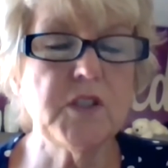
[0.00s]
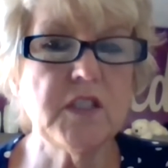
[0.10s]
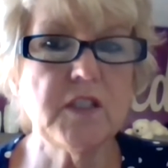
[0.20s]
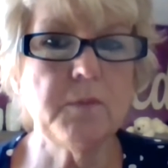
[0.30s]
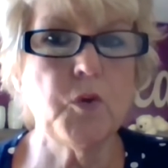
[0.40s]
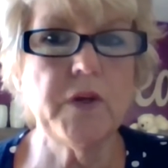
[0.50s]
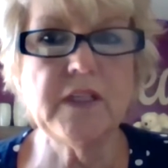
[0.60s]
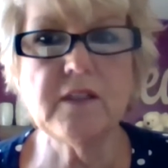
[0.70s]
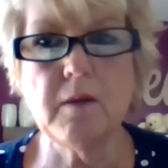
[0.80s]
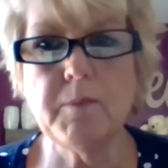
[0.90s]
to
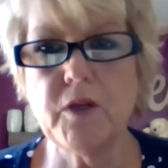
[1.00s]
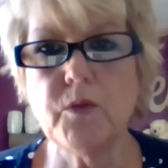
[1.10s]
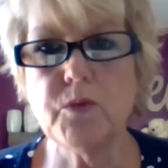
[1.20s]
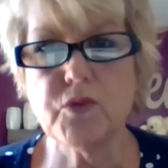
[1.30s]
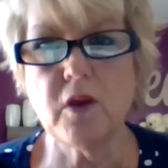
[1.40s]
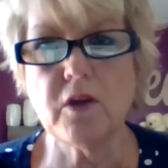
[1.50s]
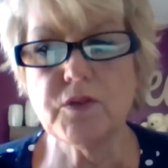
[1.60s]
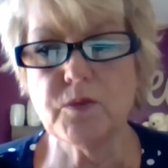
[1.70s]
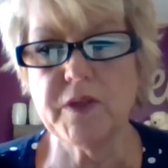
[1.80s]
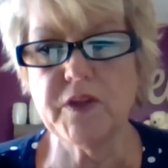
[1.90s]
supporting somebody who
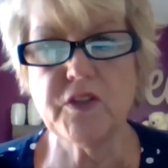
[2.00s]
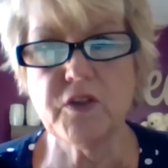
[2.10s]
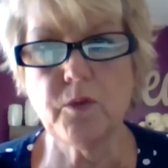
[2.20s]
struggles with this